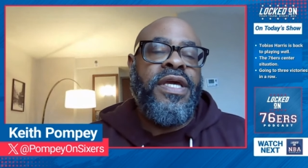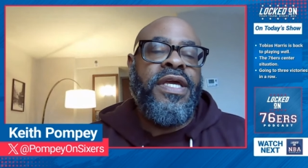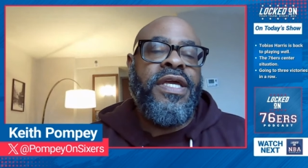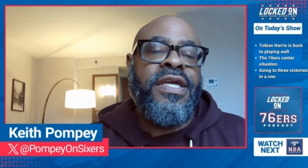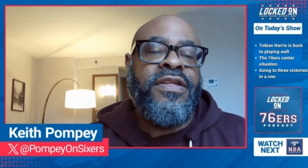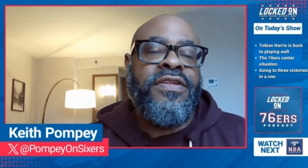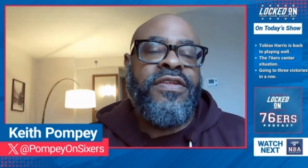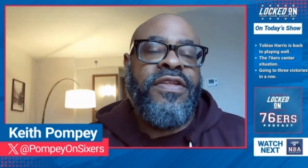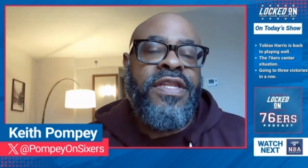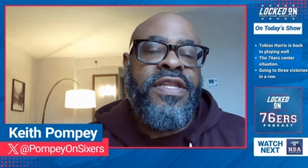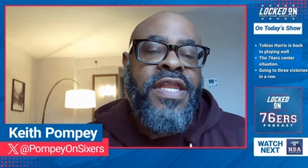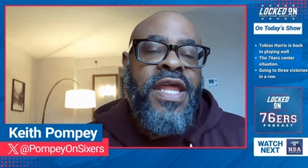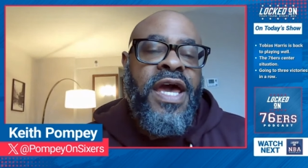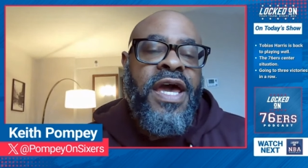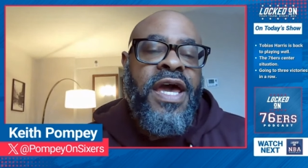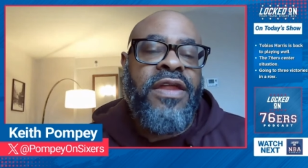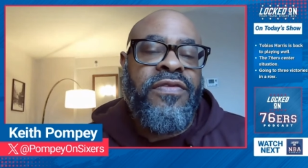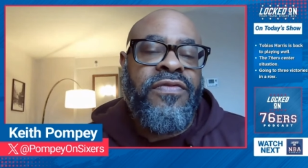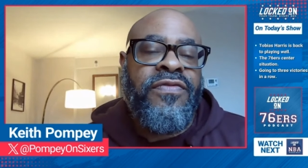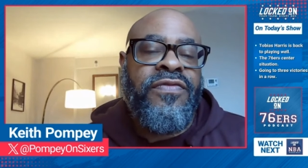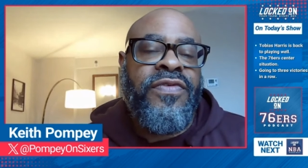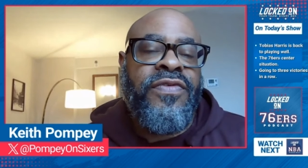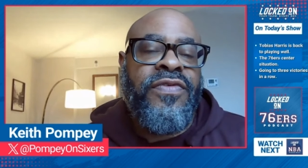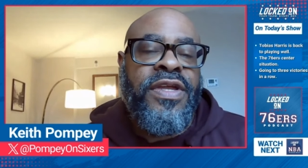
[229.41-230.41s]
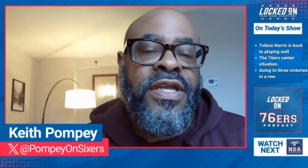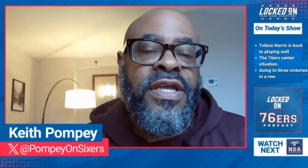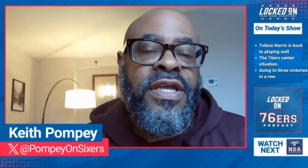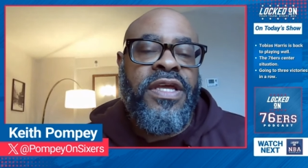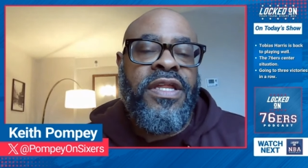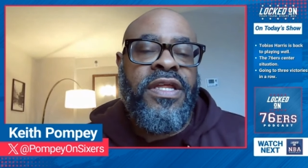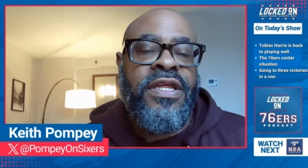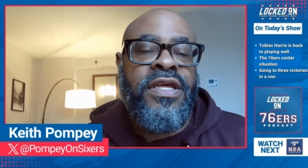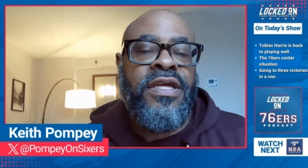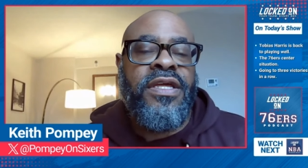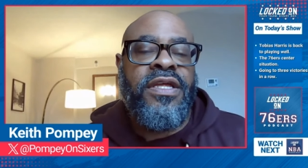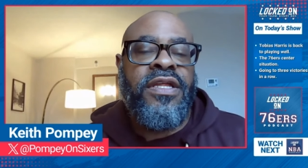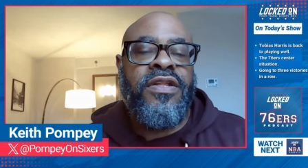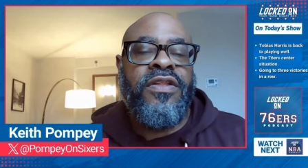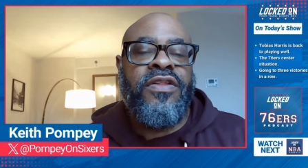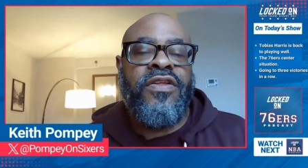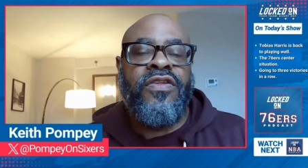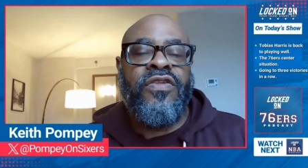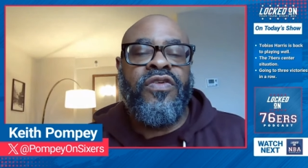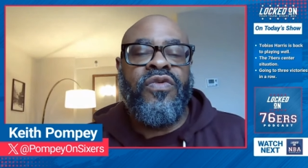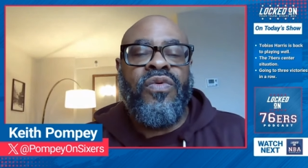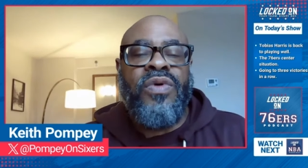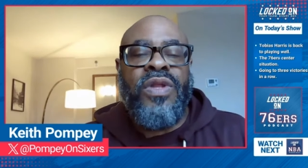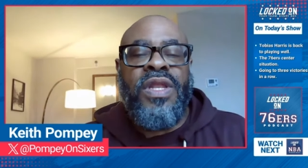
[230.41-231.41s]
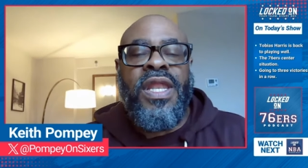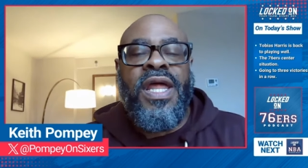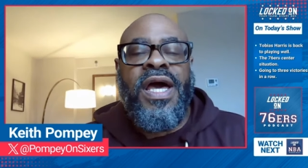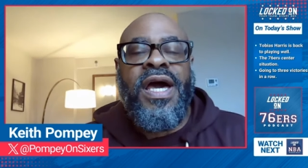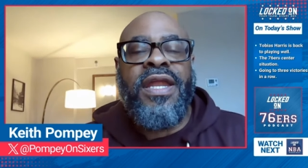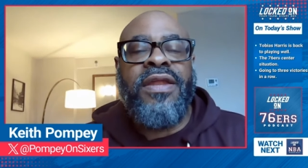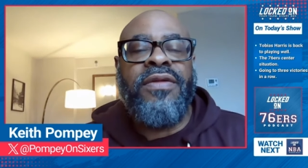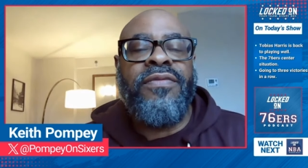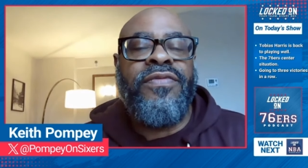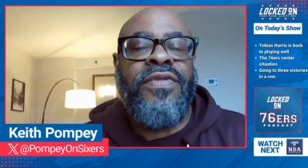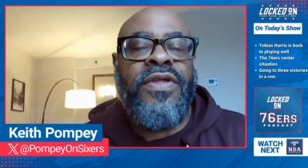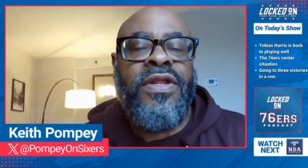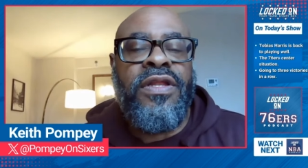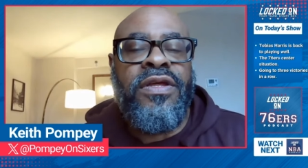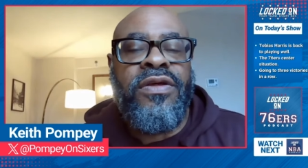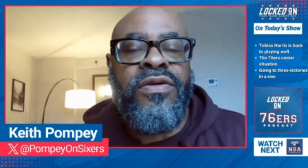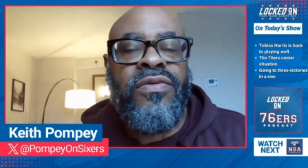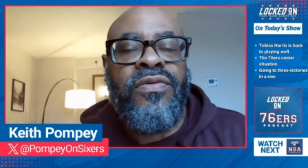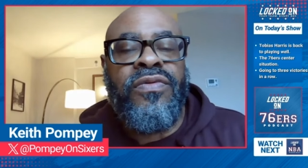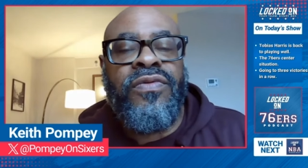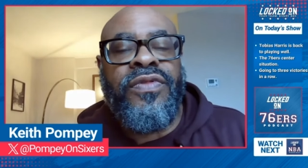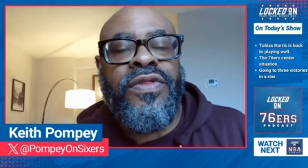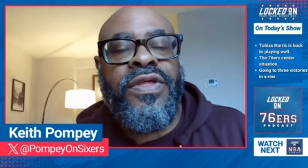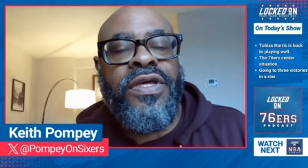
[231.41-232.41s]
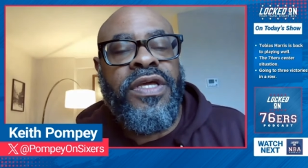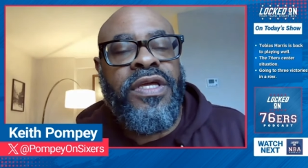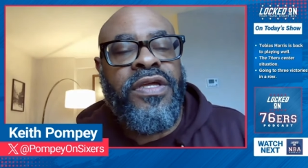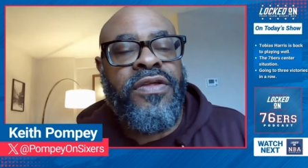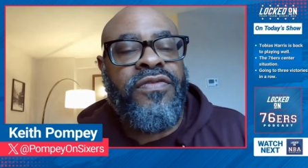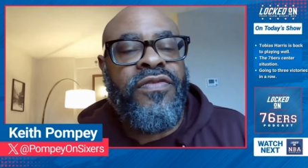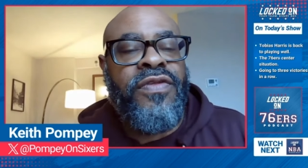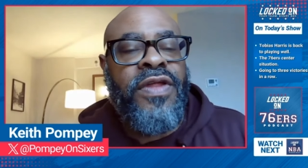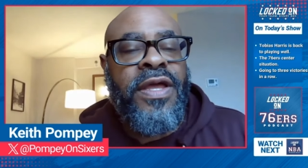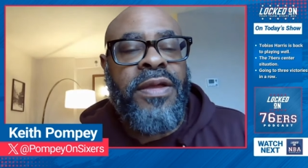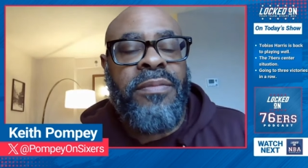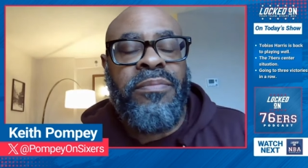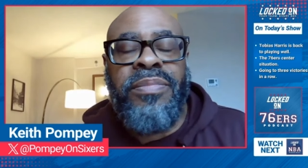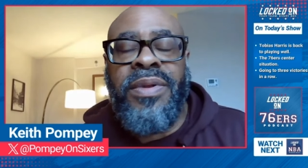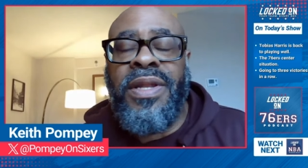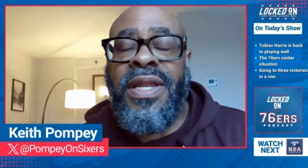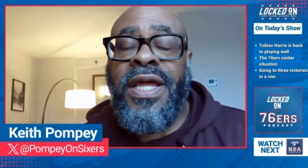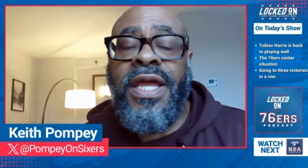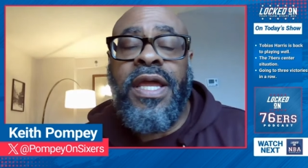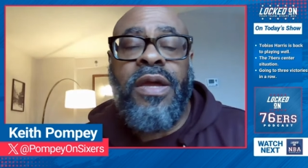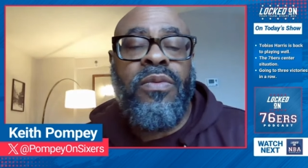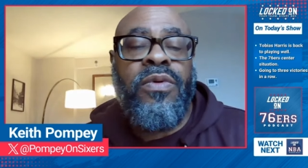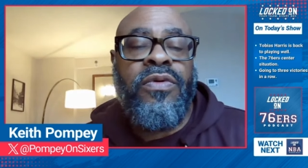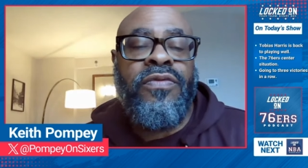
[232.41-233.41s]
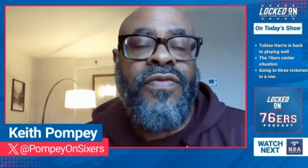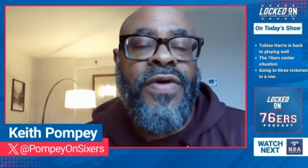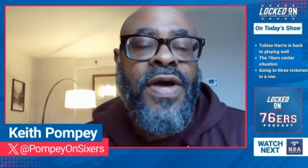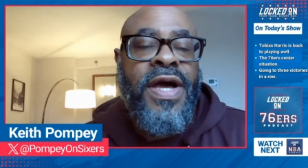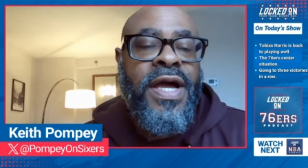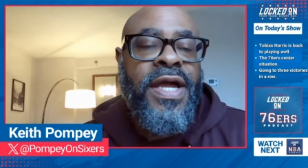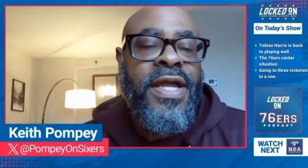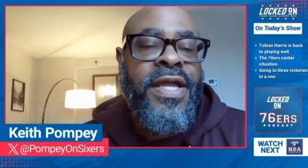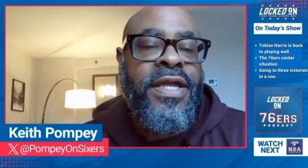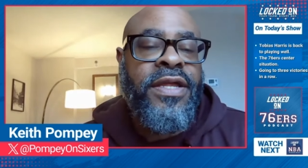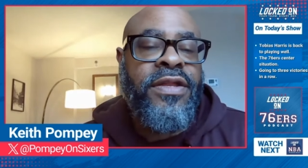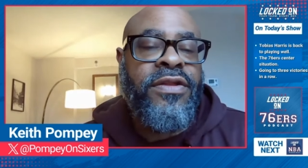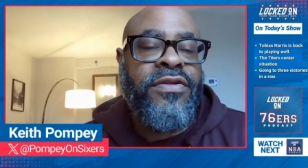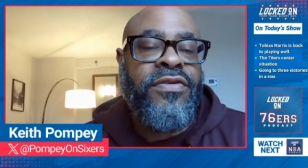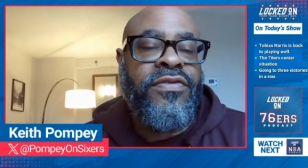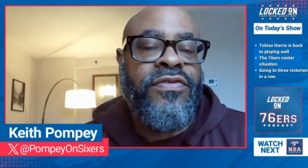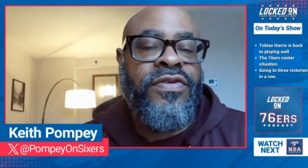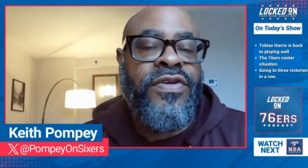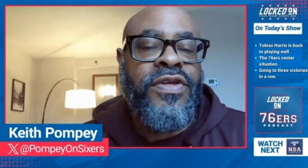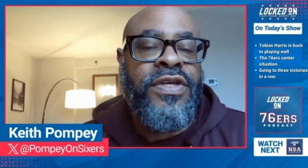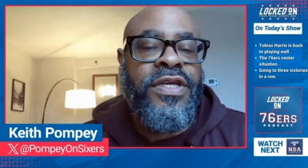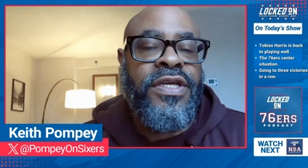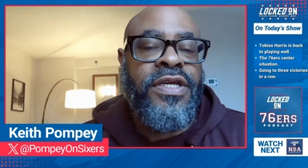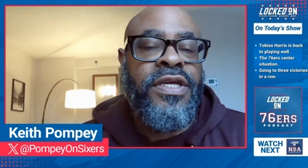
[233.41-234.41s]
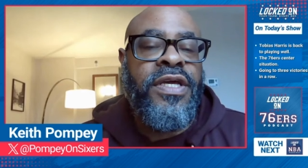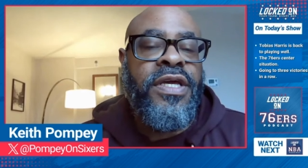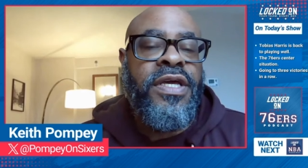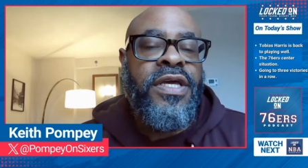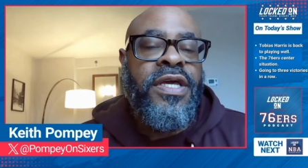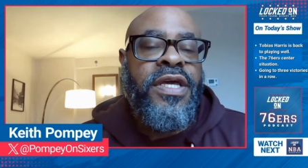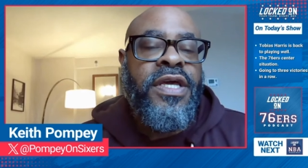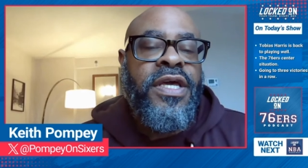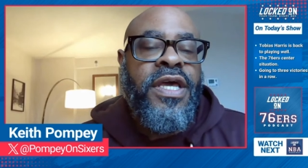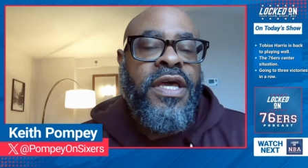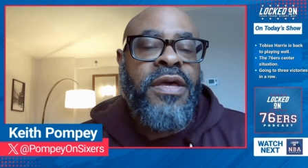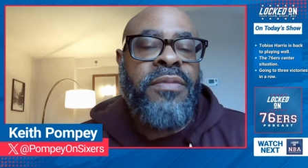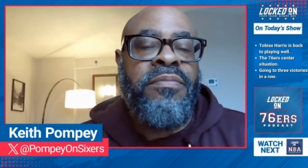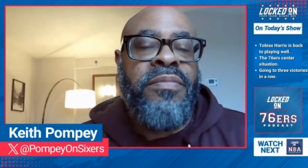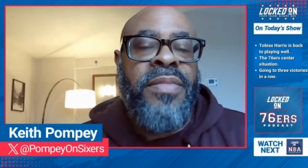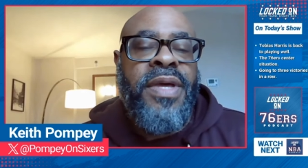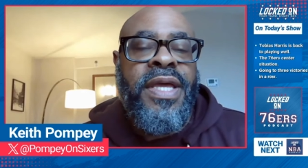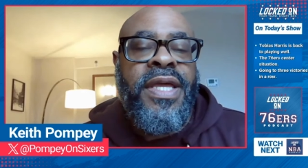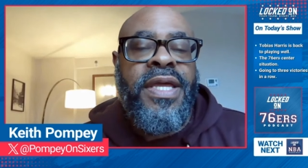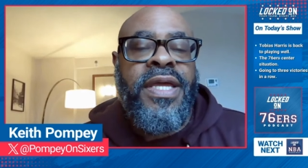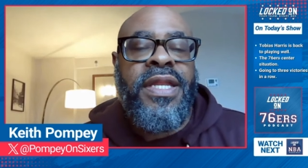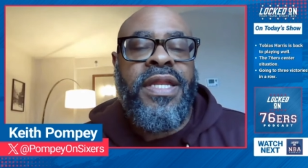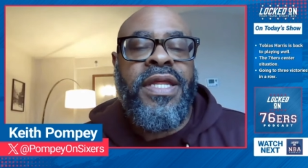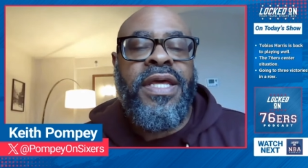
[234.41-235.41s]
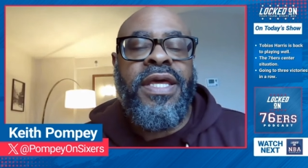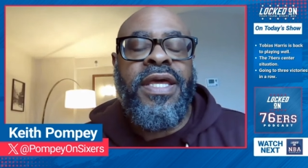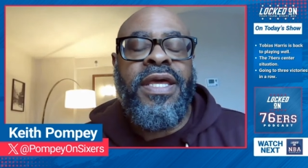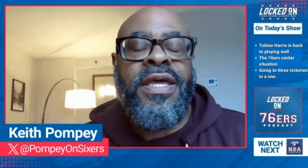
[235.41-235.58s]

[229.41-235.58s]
He's not forgetting to do a lot of the little things, like playing with high energy and making an